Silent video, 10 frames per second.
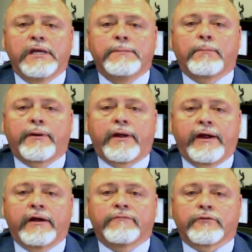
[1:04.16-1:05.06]

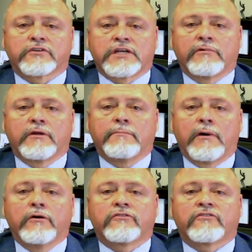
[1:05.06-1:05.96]
prepared for some of the
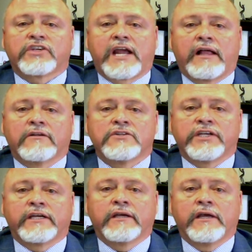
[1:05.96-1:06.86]
most
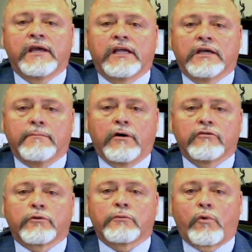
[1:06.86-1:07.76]
challenging and the
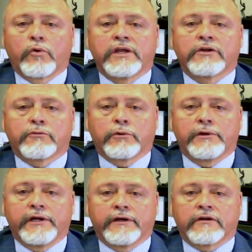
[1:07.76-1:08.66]
most rewarding
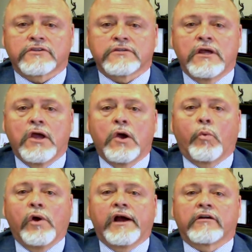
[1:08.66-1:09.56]
careers.
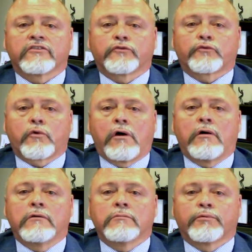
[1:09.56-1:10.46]
We are
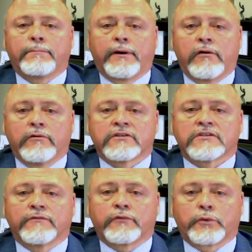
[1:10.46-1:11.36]
strong proponents
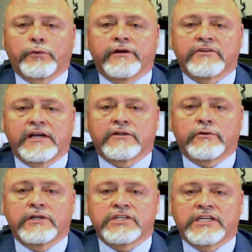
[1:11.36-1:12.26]
of career
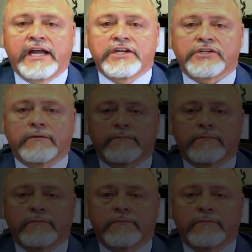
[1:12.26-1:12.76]
technical education.